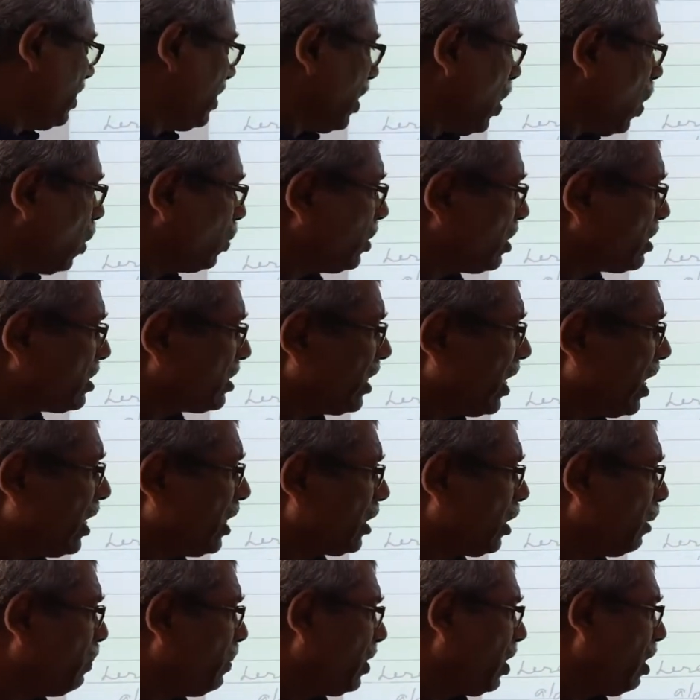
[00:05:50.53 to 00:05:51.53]
now the
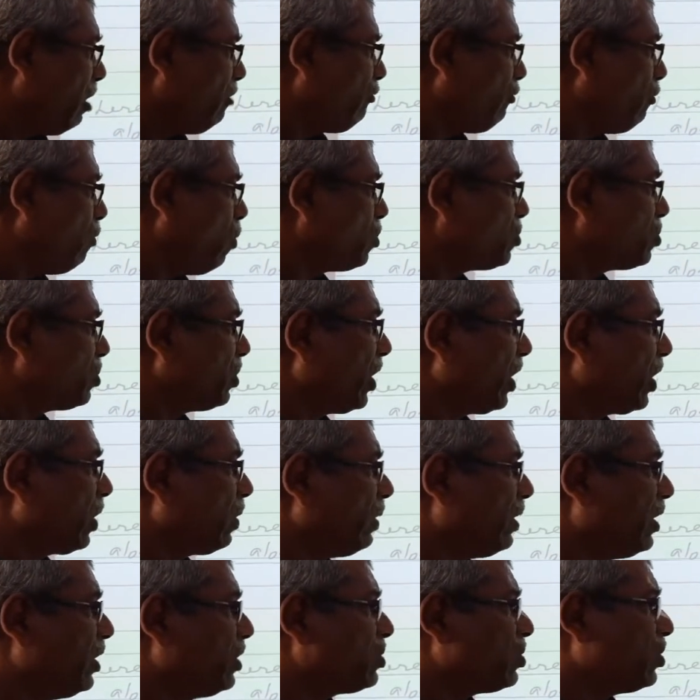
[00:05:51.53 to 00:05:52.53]
centripetal force
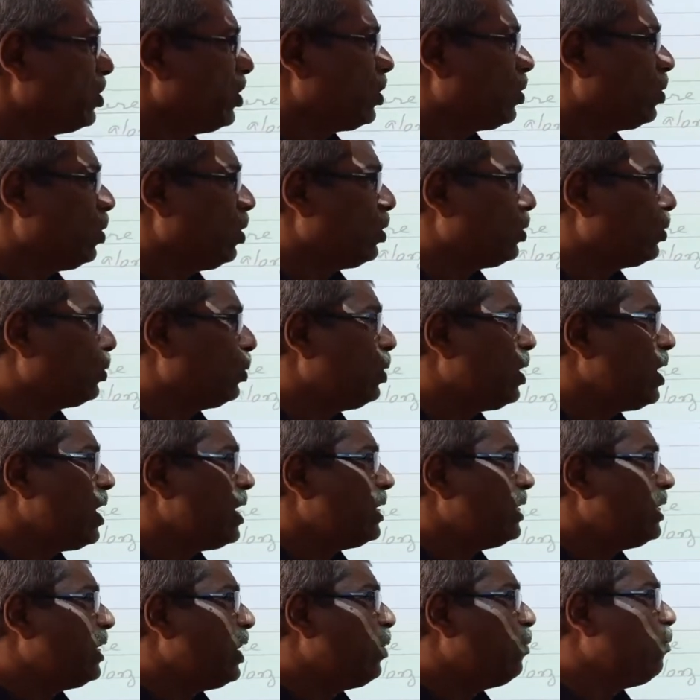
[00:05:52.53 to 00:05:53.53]
required is equal to
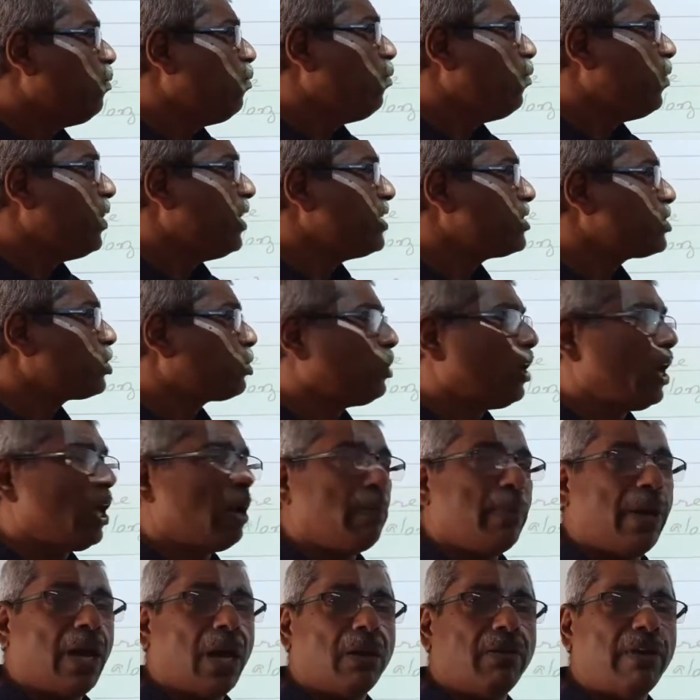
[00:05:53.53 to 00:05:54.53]
mv square
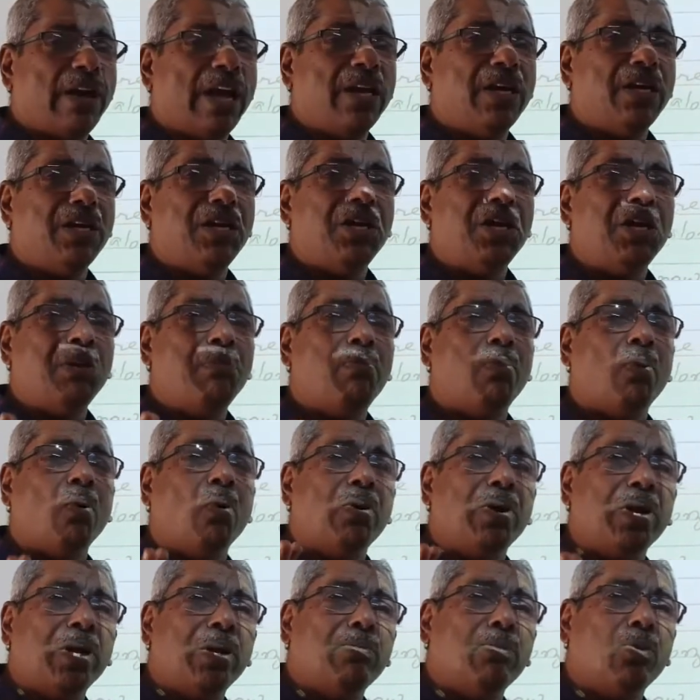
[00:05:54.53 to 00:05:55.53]
by r. Any
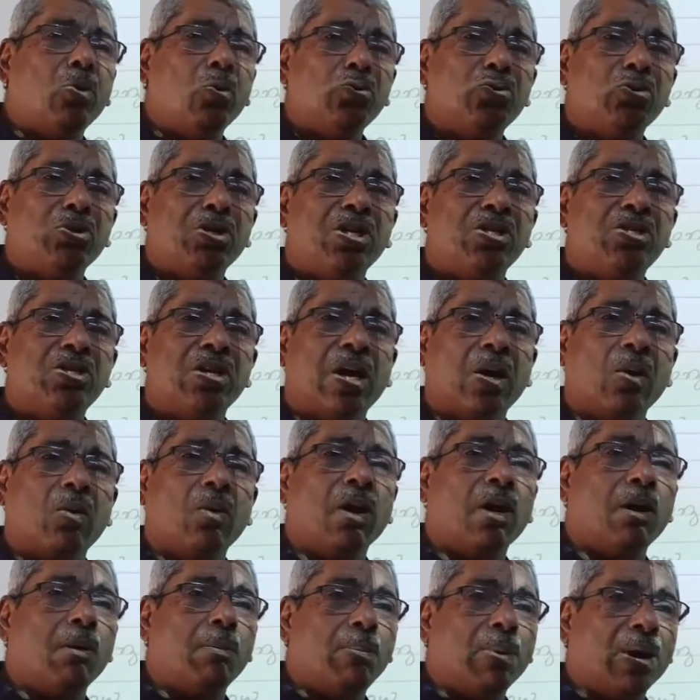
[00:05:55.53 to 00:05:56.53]
body moves in a
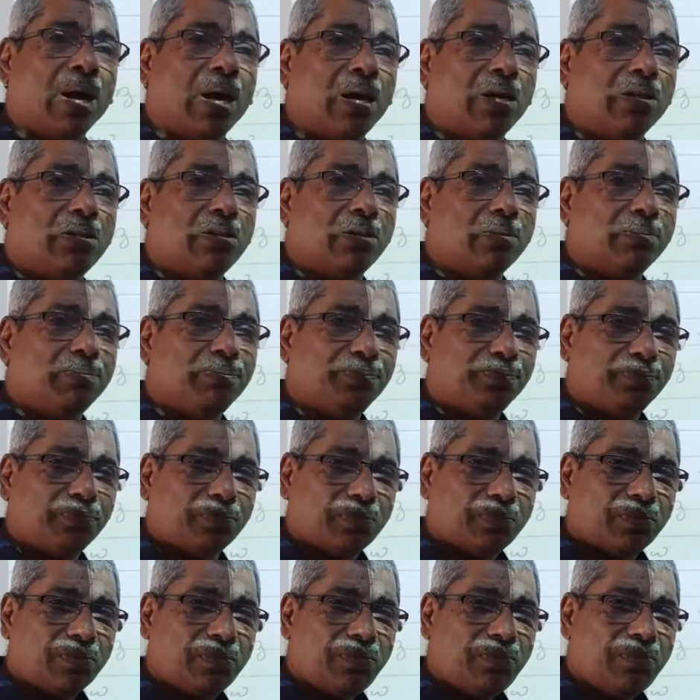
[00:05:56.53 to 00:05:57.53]
circular path
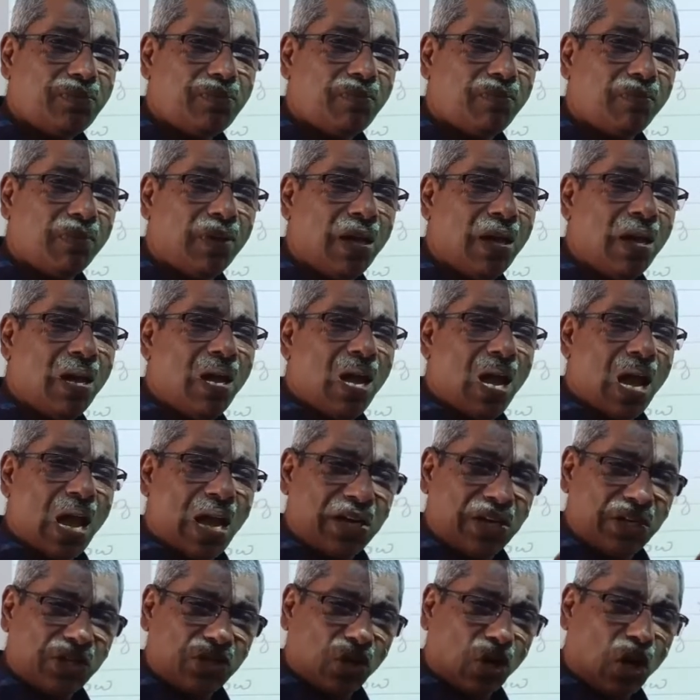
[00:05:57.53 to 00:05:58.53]

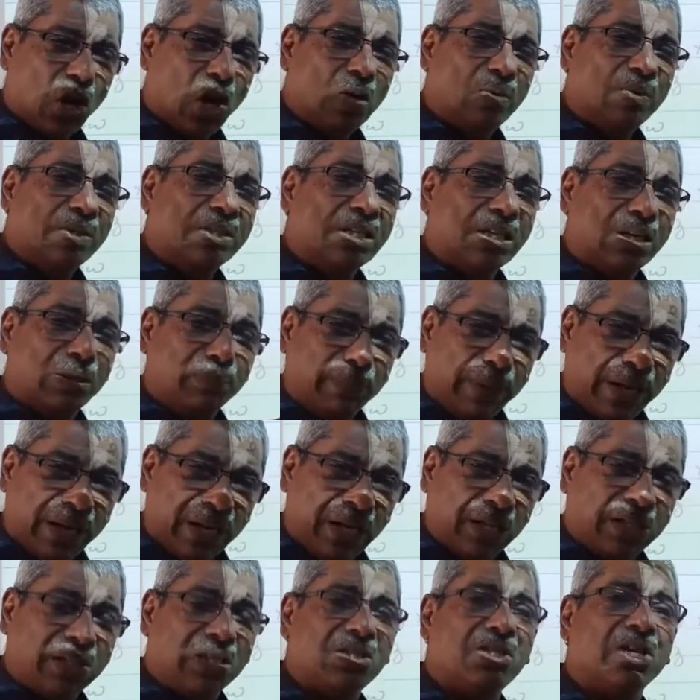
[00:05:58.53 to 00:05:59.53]
and is always
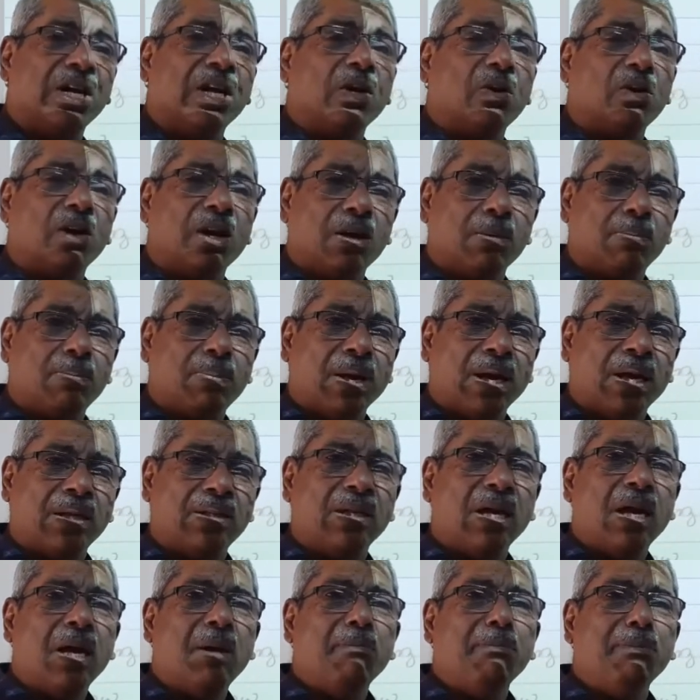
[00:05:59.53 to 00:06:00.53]
remaining the circular path,
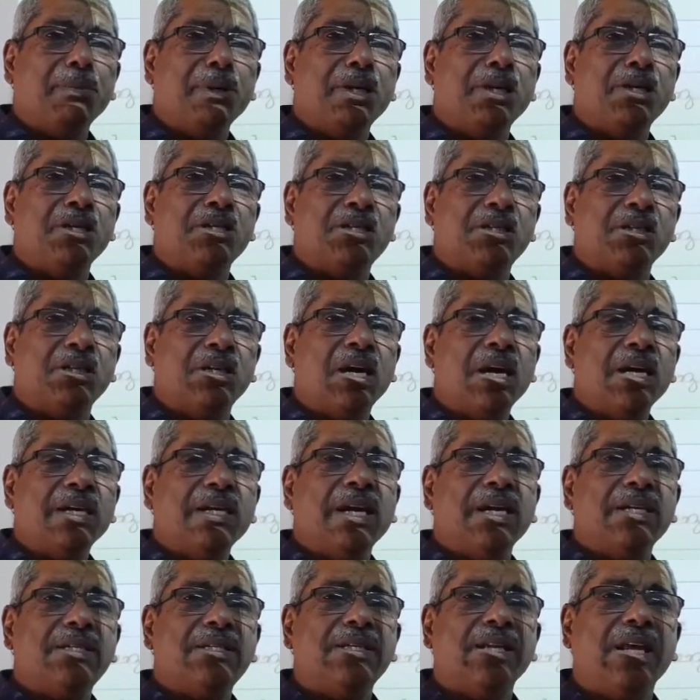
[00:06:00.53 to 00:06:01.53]
means
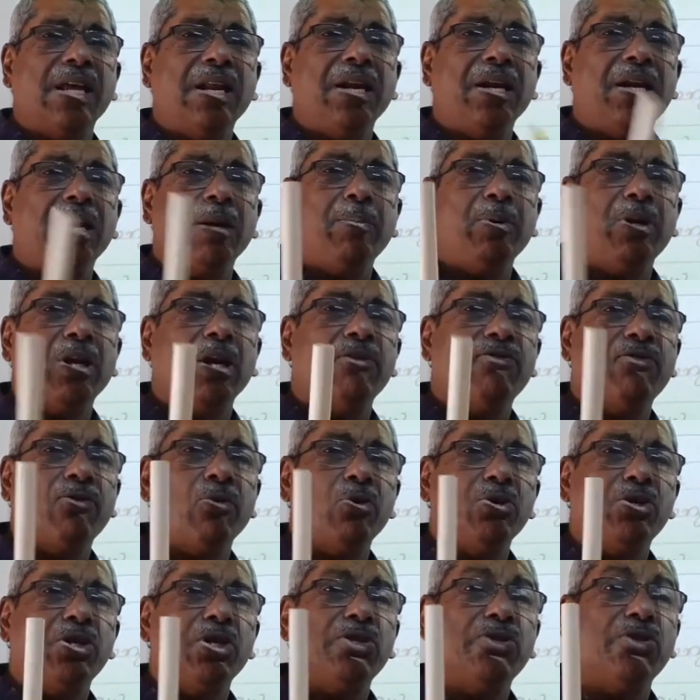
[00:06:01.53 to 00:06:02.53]
a centripetal force is